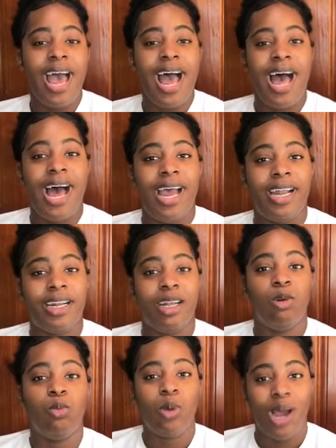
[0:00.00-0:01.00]
and
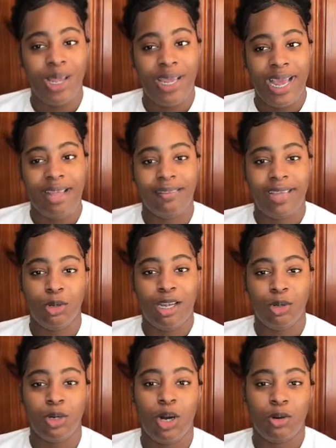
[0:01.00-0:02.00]
what you guys can
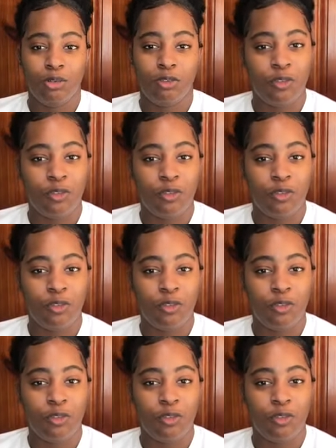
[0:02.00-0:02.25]
look out